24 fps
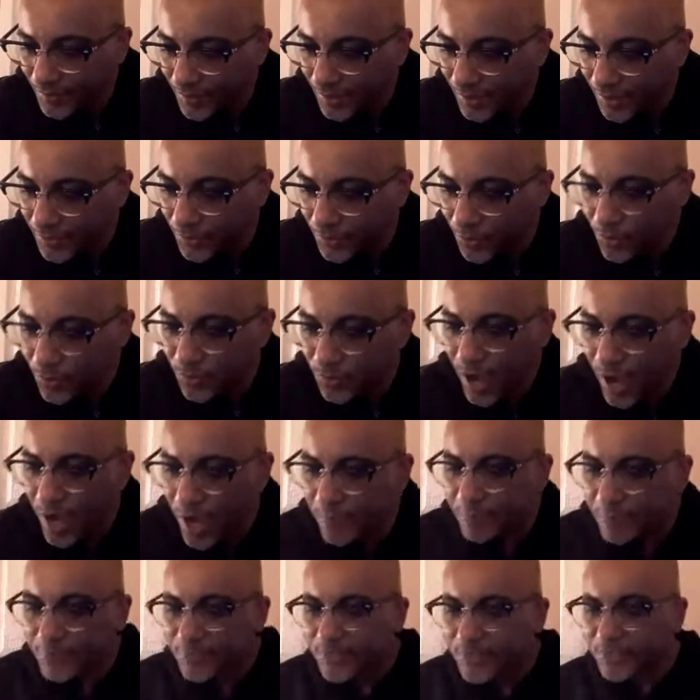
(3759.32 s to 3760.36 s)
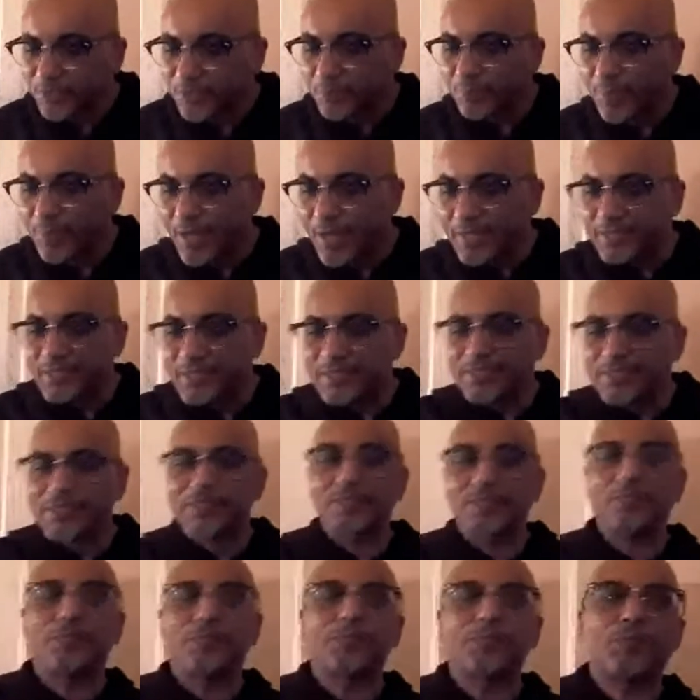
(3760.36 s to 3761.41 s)
Got no crowd participation.
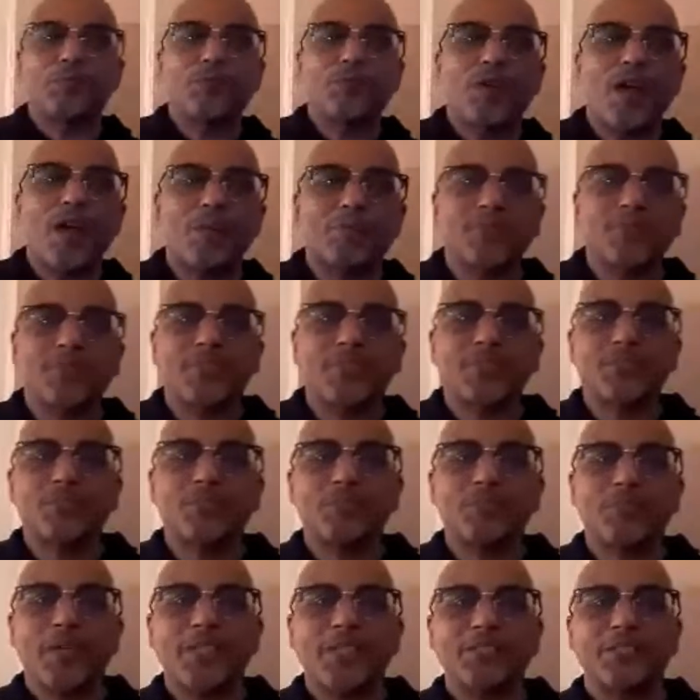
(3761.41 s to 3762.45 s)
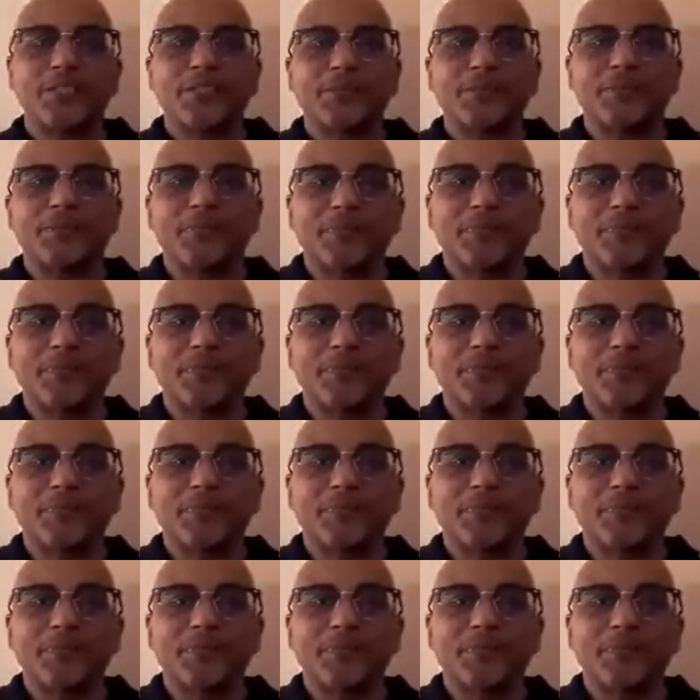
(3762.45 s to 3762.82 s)
Give me some crowd participation.